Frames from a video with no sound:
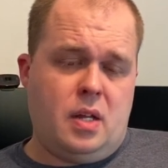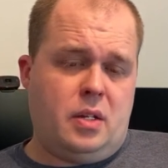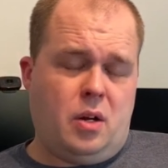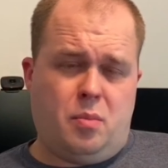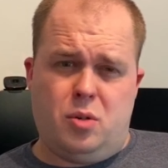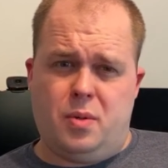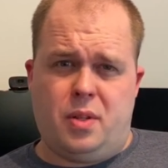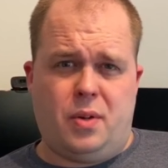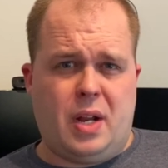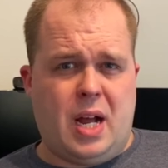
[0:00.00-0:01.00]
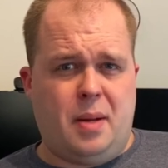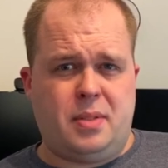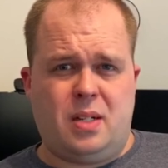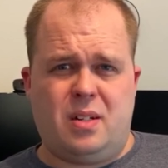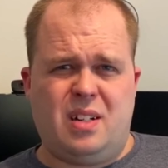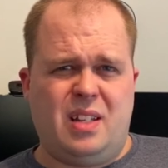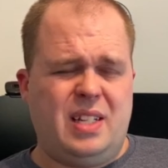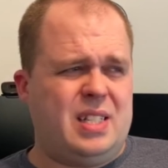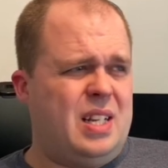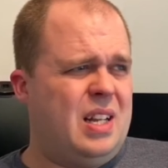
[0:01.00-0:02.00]
Don't brew with old hops, or at
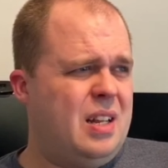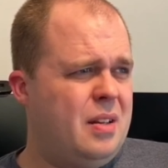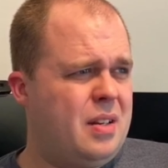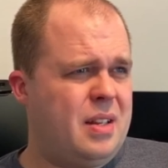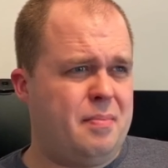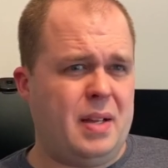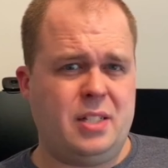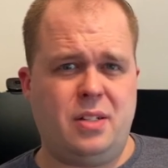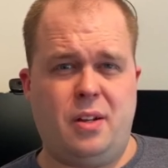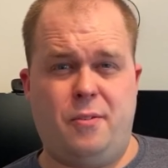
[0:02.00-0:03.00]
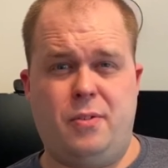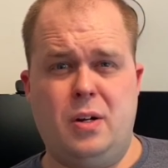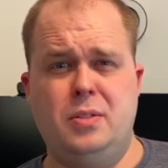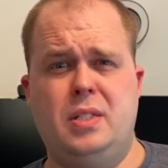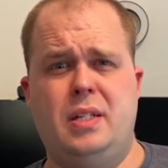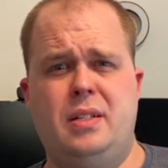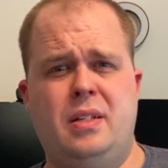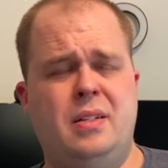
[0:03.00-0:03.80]
least make sure they're frozen.